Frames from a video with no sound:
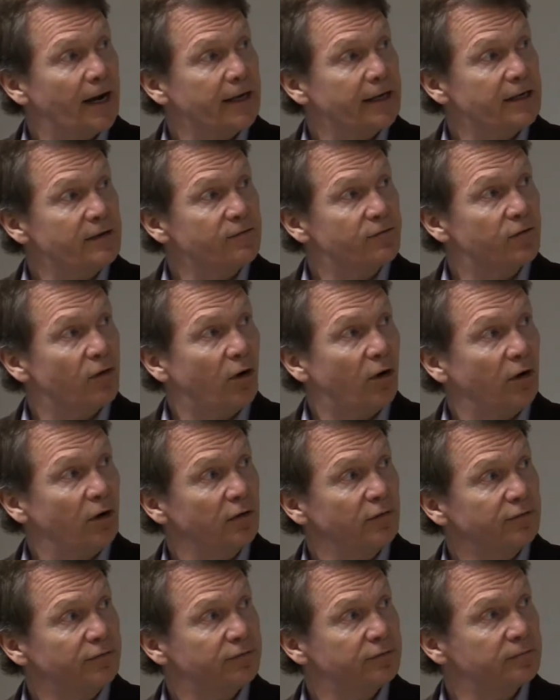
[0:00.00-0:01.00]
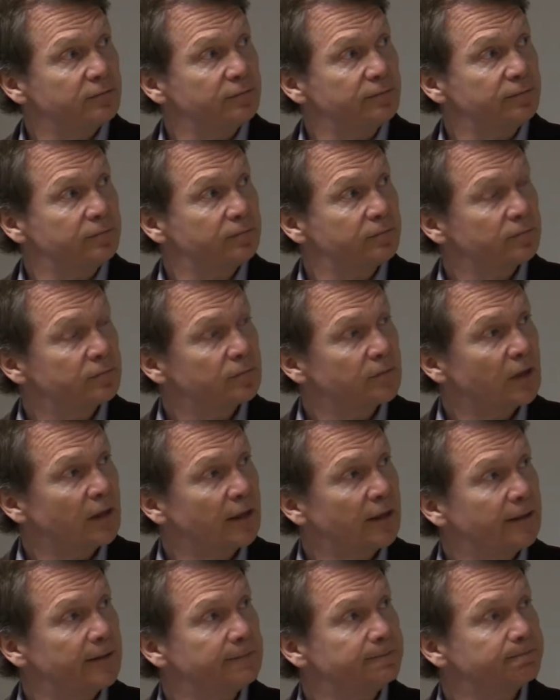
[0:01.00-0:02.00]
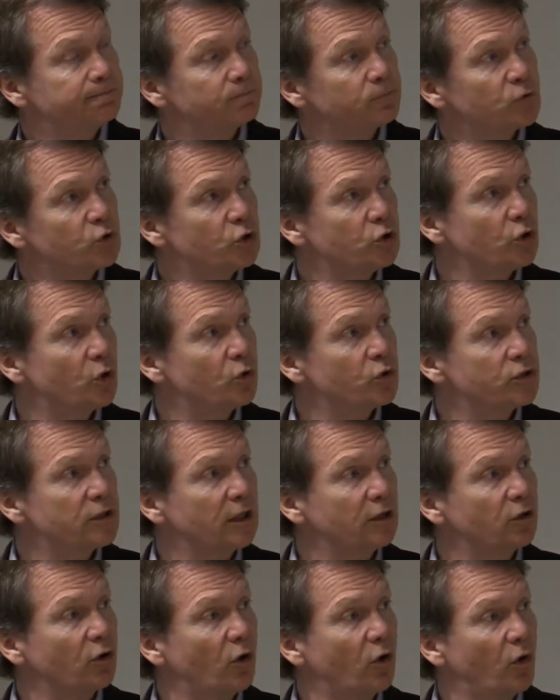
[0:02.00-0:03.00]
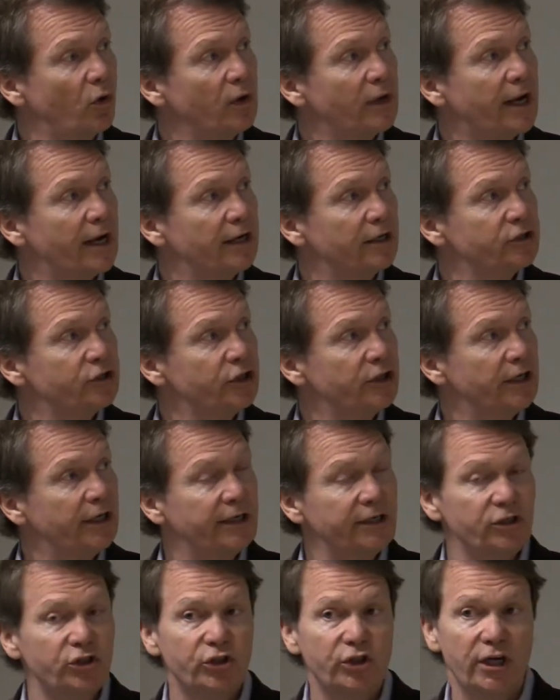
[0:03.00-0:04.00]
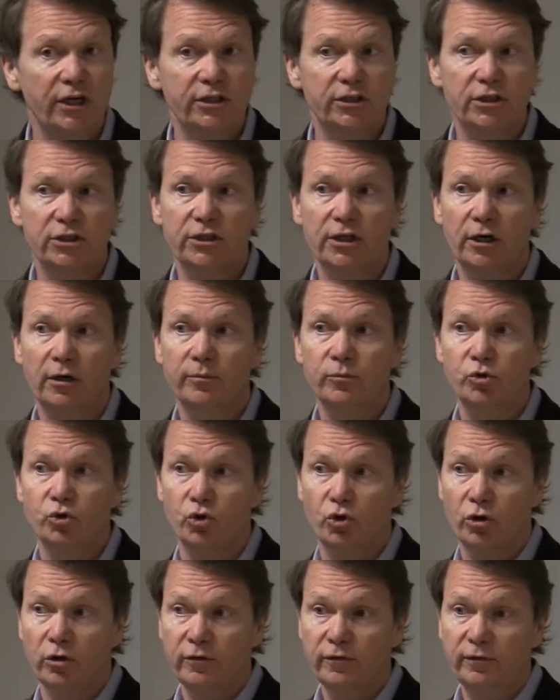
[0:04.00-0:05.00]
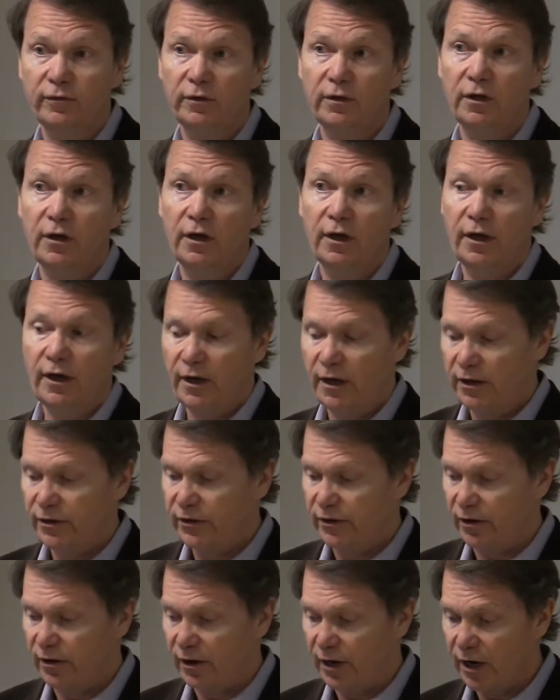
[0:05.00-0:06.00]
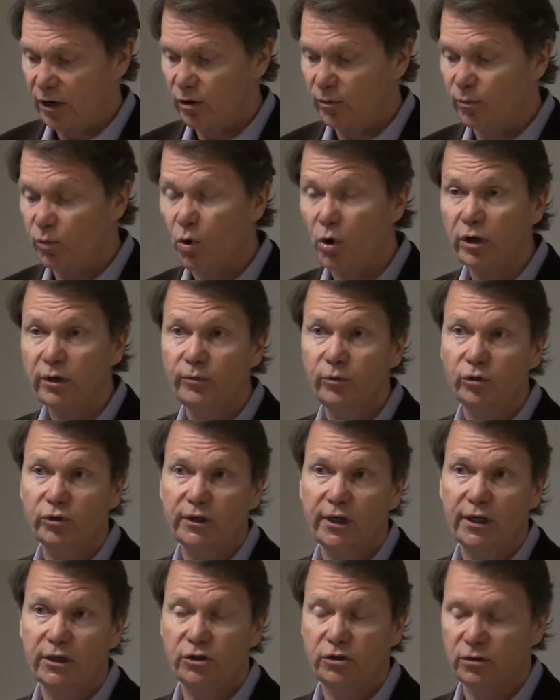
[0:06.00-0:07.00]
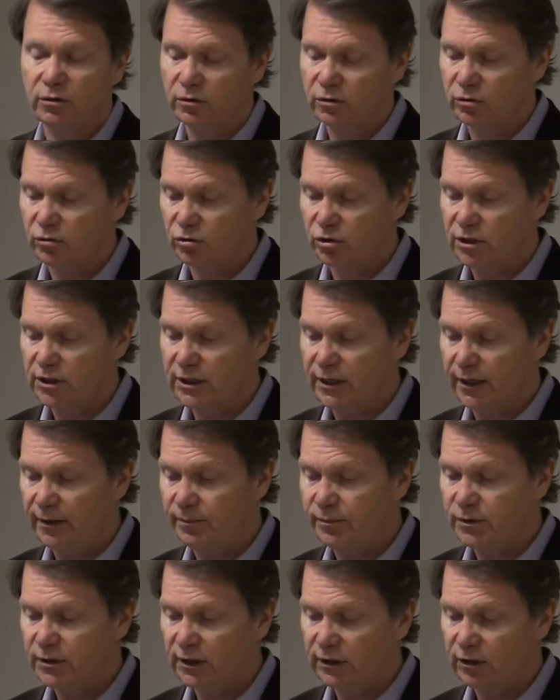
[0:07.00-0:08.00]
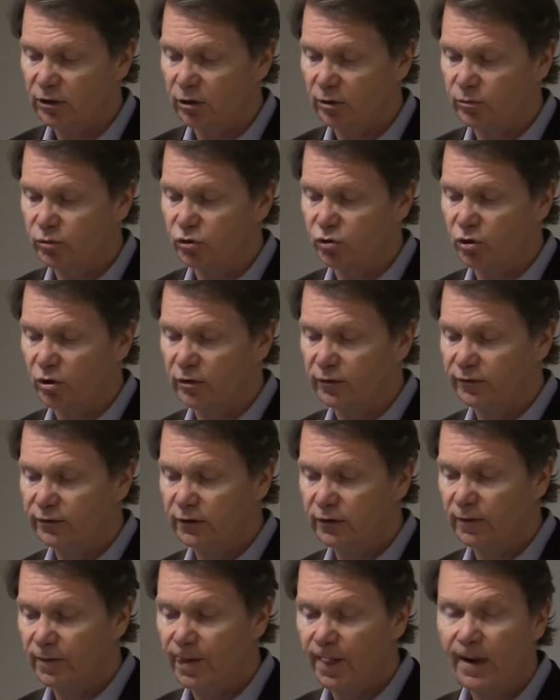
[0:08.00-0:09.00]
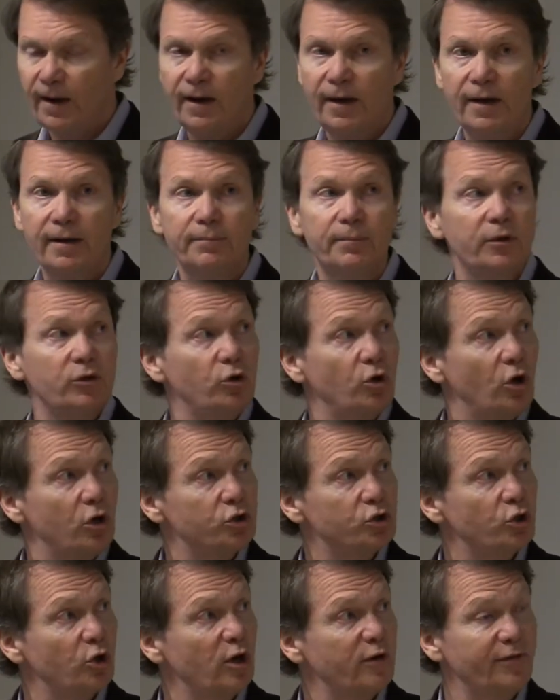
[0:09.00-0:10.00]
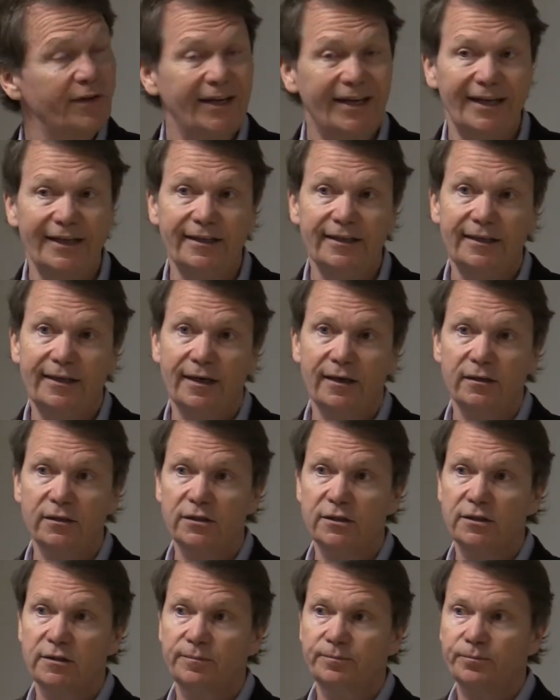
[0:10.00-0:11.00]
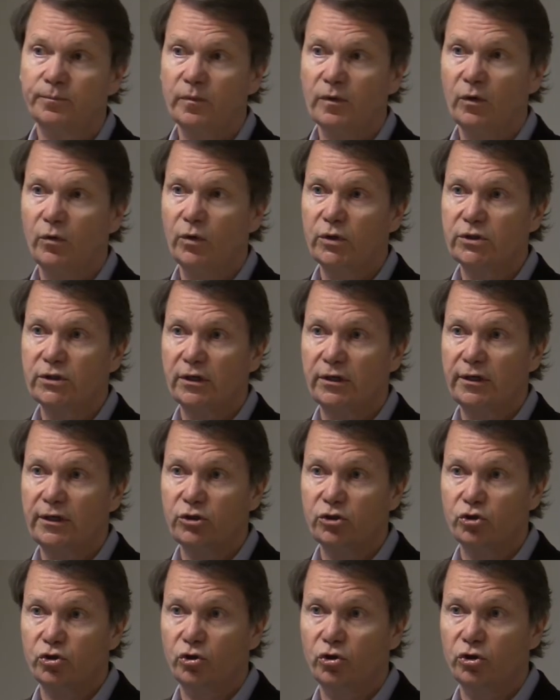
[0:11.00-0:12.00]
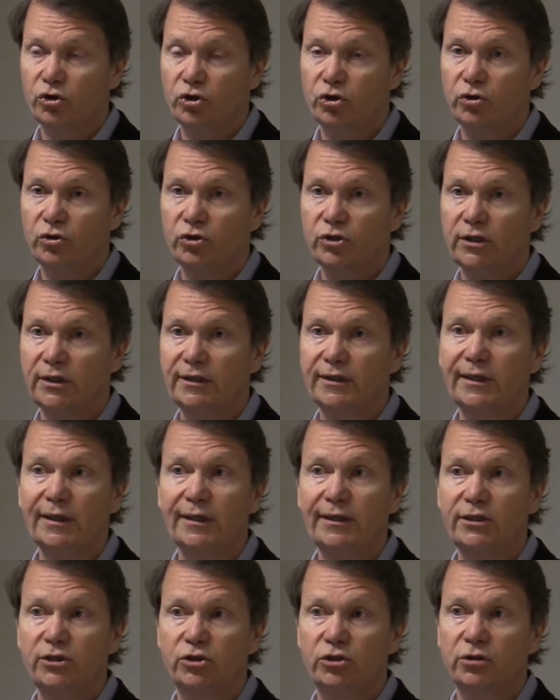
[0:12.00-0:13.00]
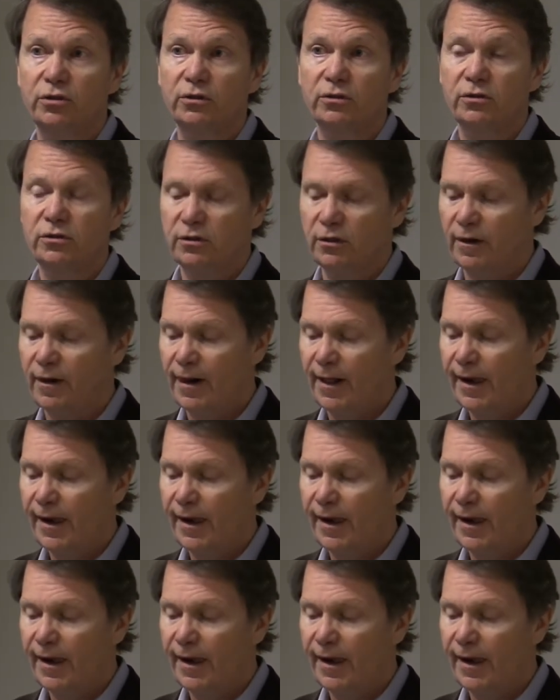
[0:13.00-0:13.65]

evolve shows that all kind of genetic changes are observed. There are a lot of point mutations or SNPs that are observed, but you also have indels, which are insertions and deletions,